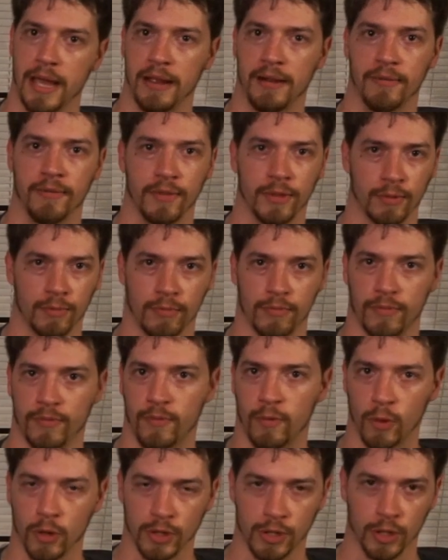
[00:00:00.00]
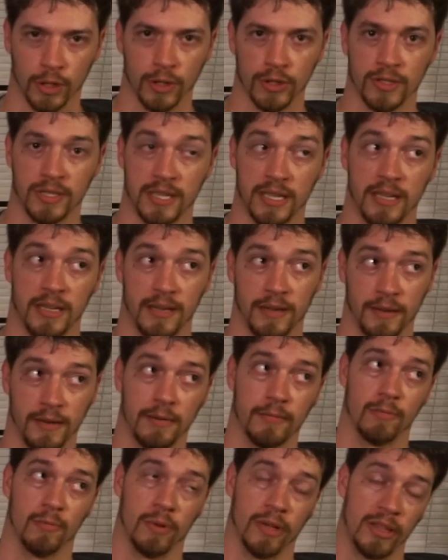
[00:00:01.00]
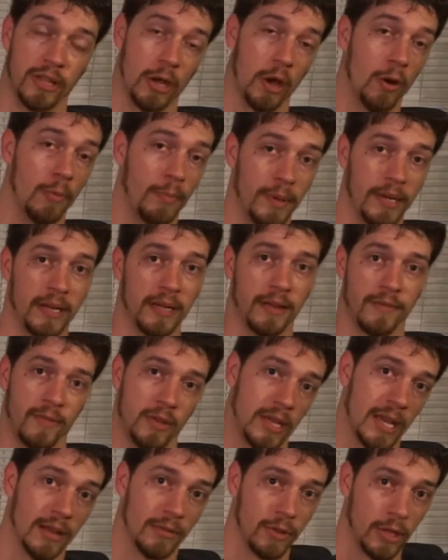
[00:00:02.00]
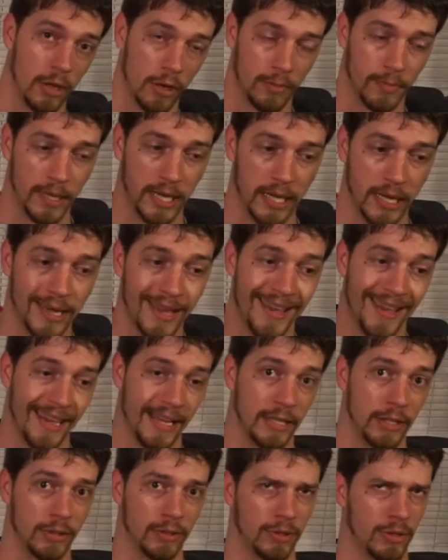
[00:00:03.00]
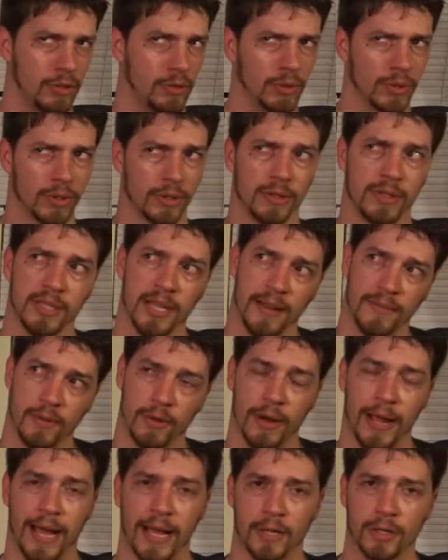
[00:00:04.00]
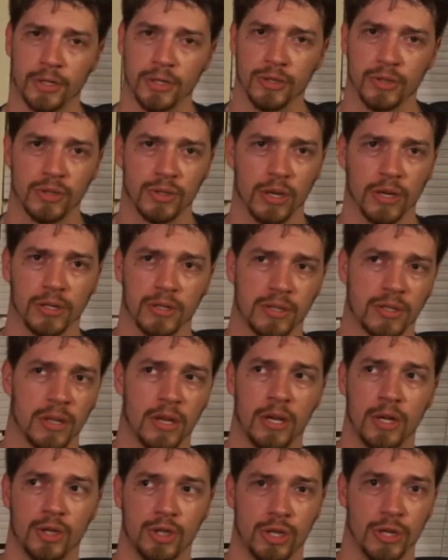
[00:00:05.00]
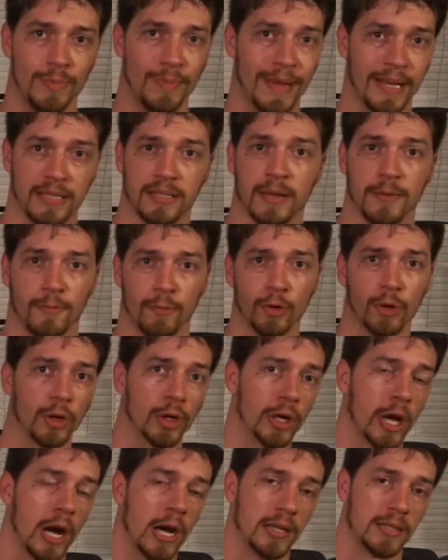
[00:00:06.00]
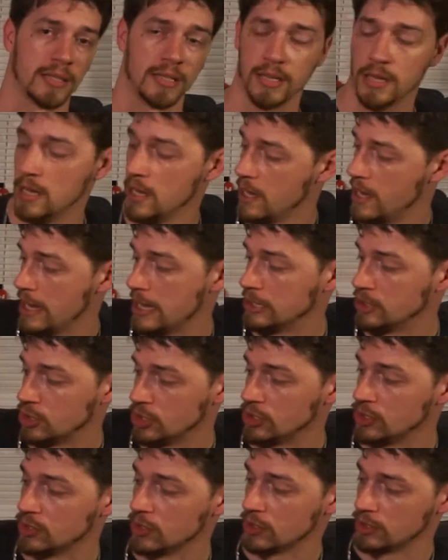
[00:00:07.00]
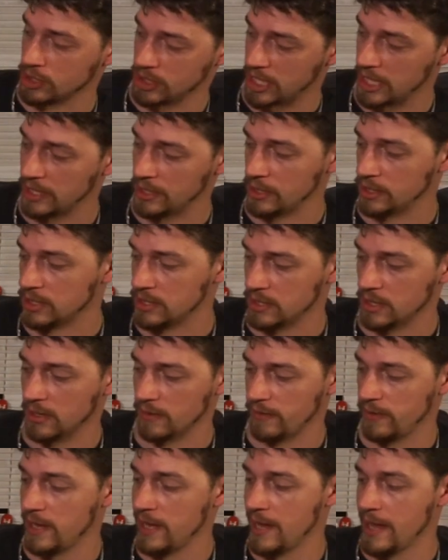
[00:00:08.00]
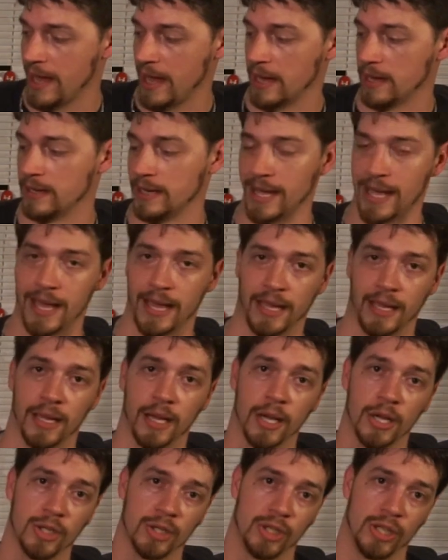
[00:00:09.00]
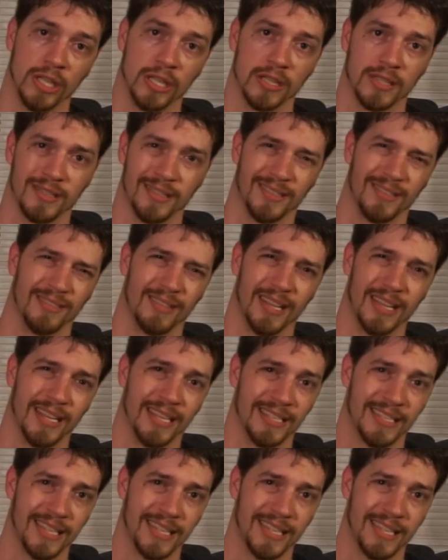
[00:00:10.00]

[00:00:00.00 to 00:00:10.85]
in 4 turns with the opening, if you count the opening, in 2 turns after action starts, she makes up for her cost and she starts getting you stuff, and hey, she gets an